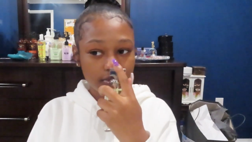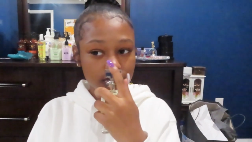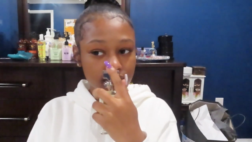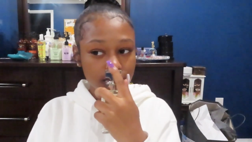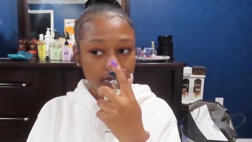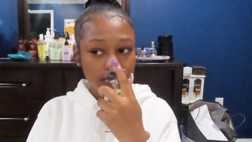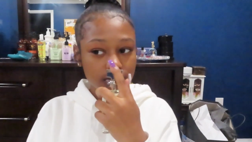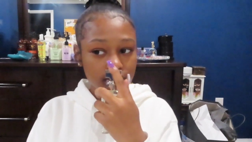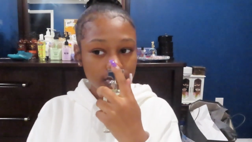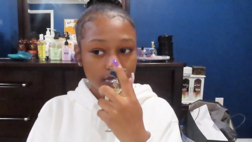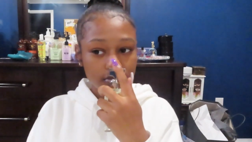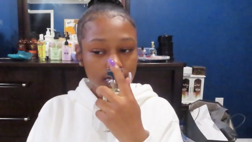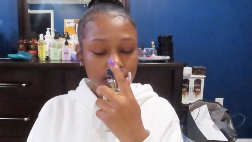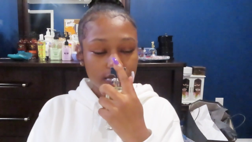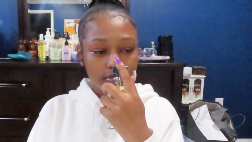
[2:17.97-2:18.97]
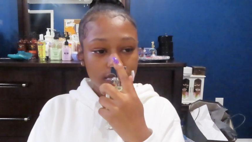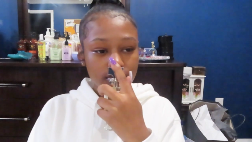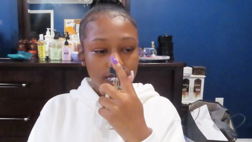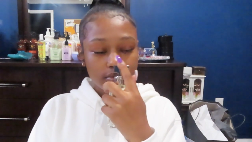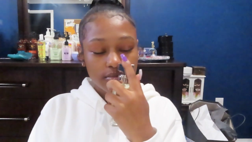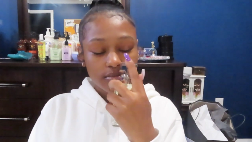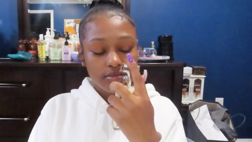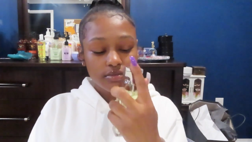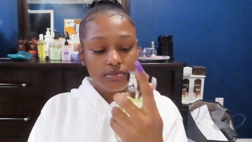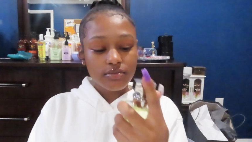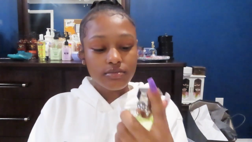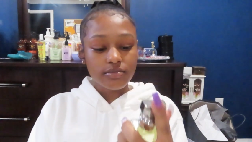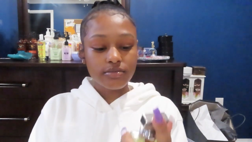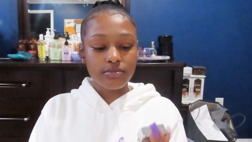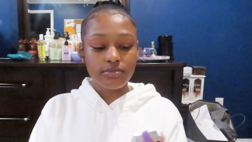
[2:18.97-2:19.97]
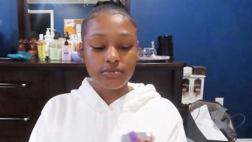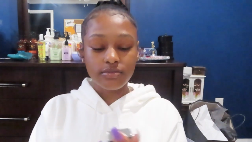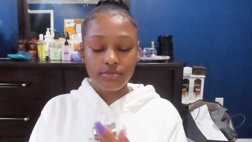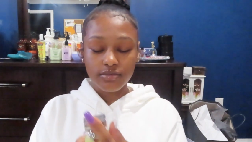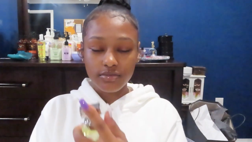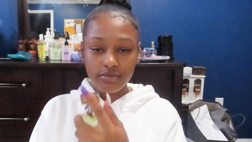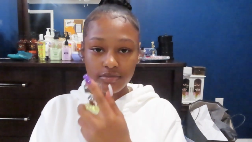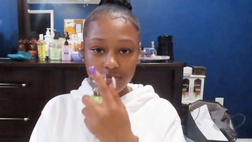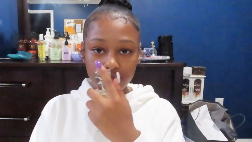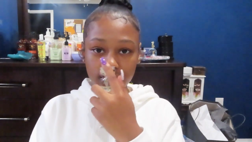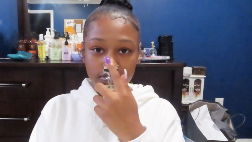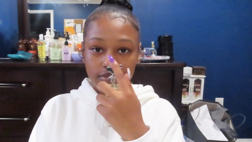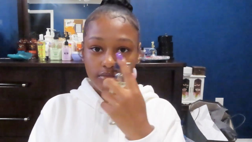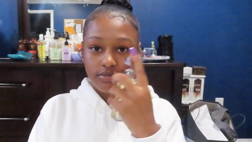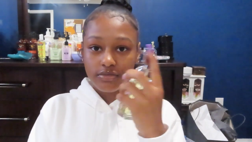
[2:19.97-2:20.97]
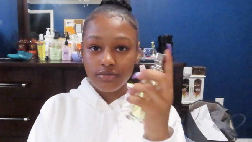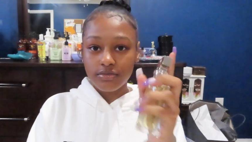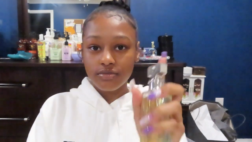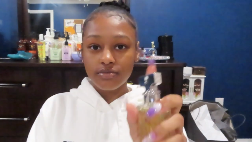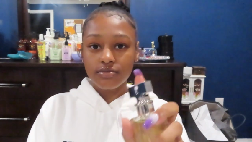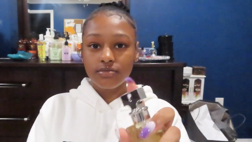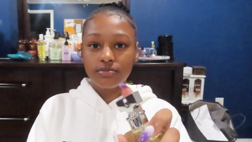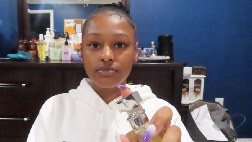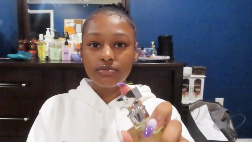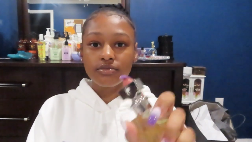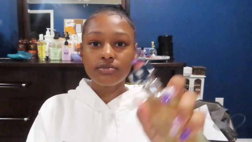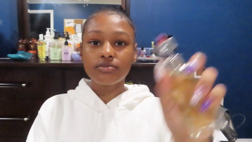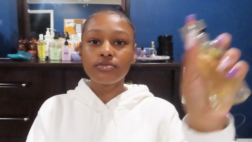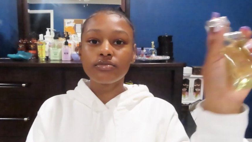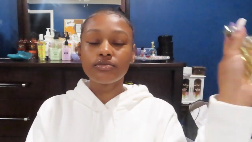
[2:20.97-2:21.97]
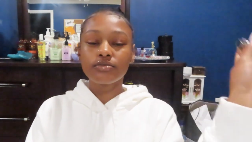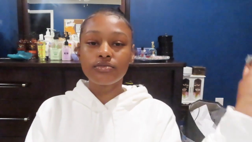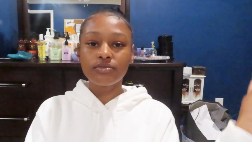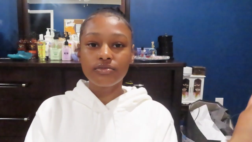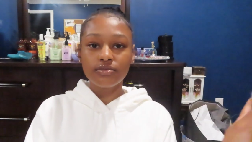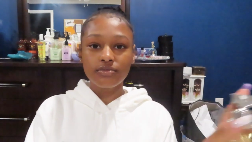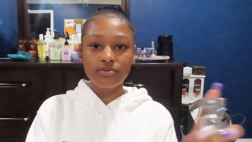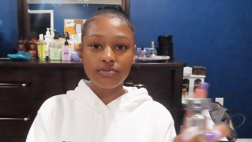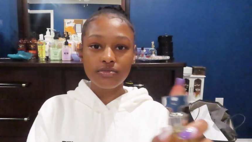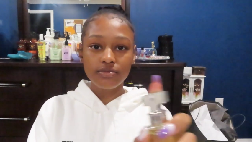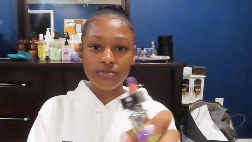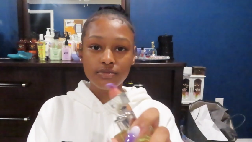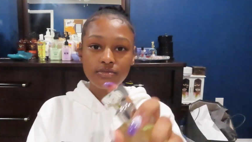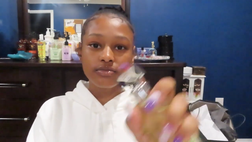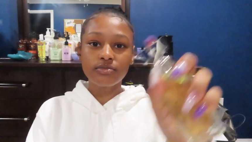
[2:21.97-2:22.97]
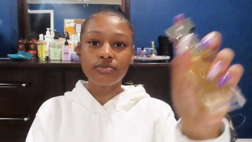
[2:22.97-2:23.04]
Nothing is said.